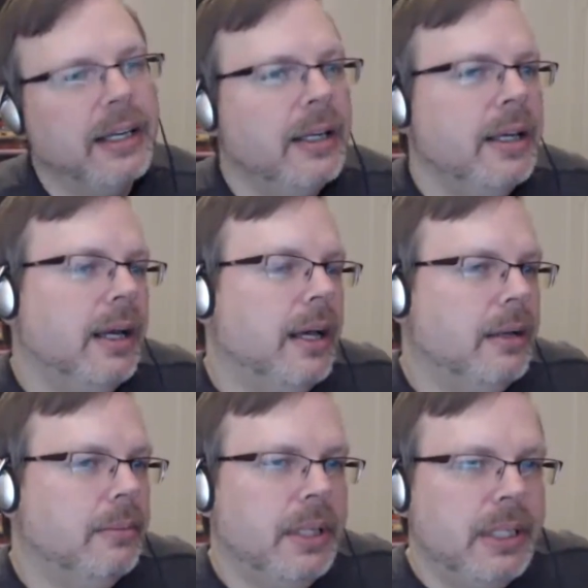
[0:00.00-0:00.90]
Akka,
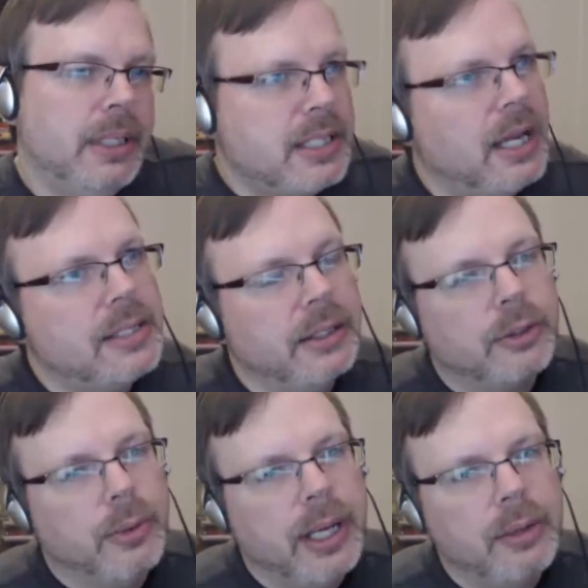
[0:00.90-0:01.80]
this
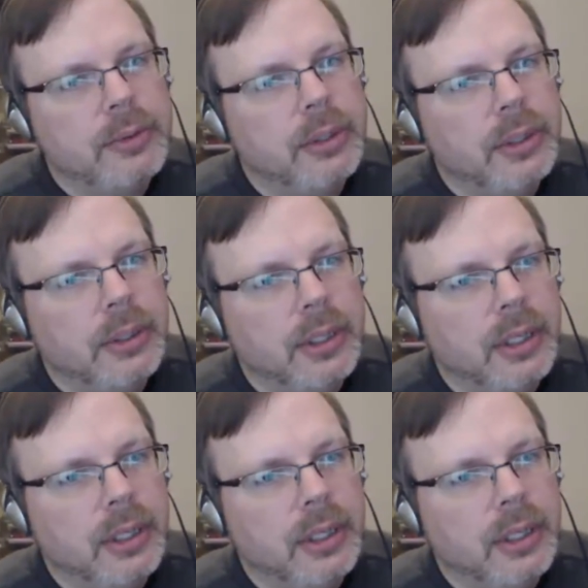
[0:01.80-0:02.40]
guy's on the ground.